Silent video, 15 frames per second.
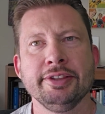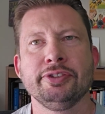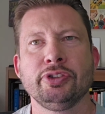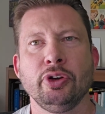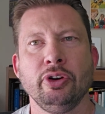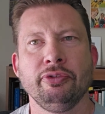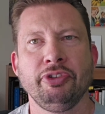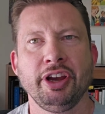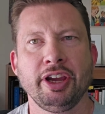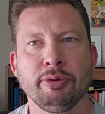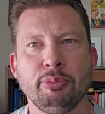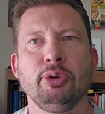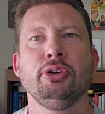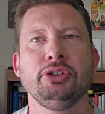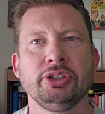And so if
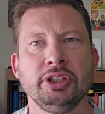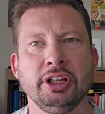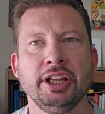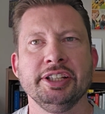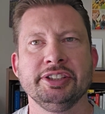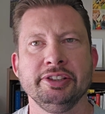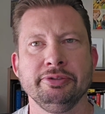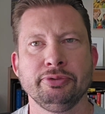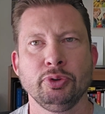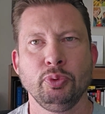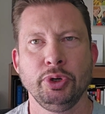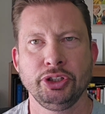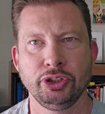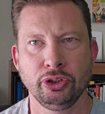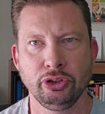I can personalize it
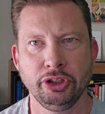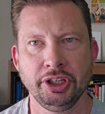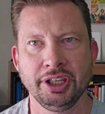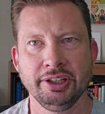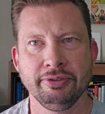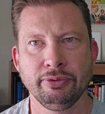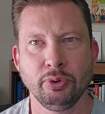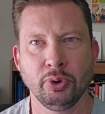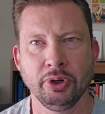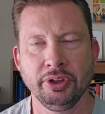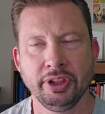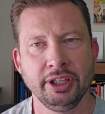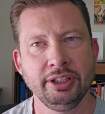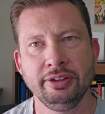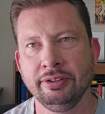for what you're looking
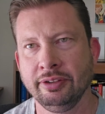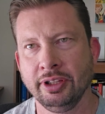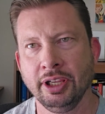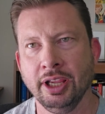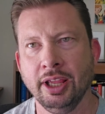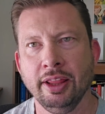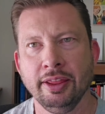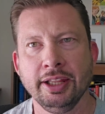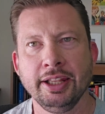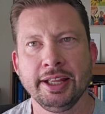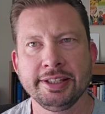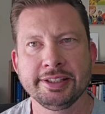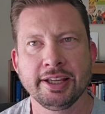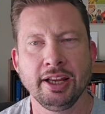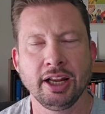for, then
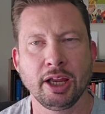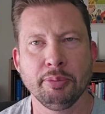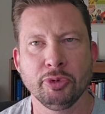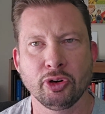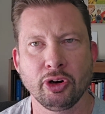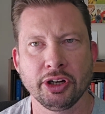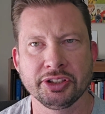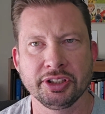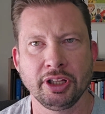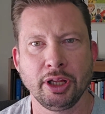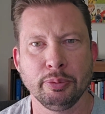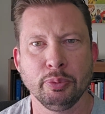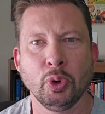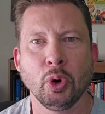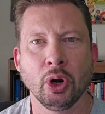that's going to come across
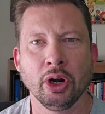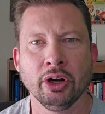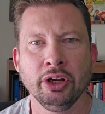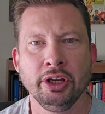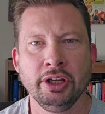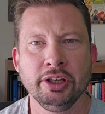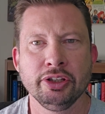a lot more.